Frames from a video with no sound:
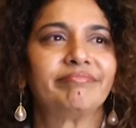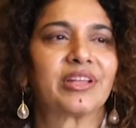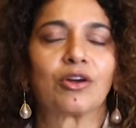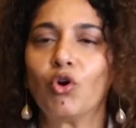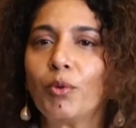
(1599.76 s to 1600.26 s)

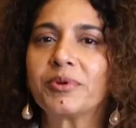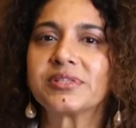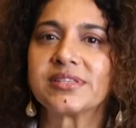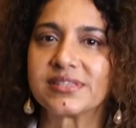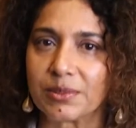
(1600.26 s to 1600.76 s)
the
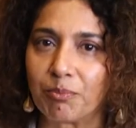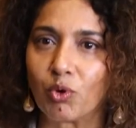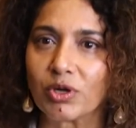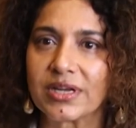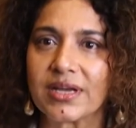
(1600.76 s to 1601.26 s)
corporates that
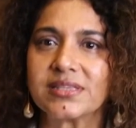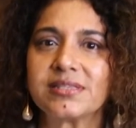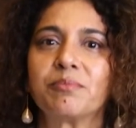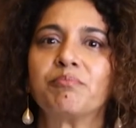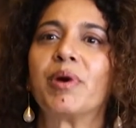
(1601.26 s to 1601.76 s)
support
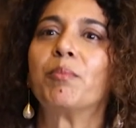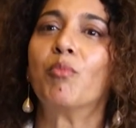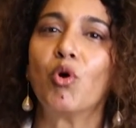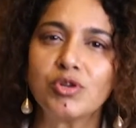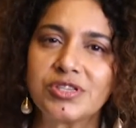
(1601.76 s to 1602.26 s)
us, but
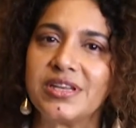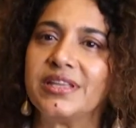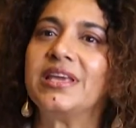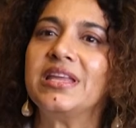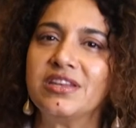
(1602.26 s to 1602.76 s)
mostly
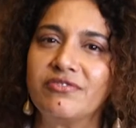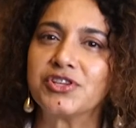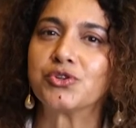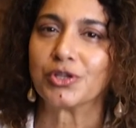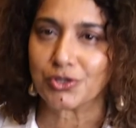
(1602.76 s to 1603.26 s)
the
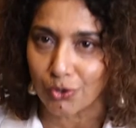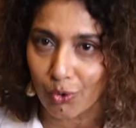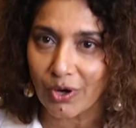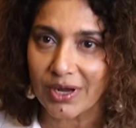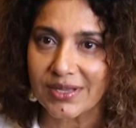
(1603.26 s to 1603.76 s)
individual
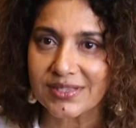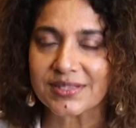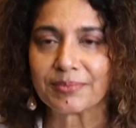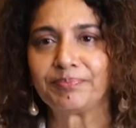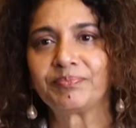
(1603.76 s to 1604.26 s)
donors,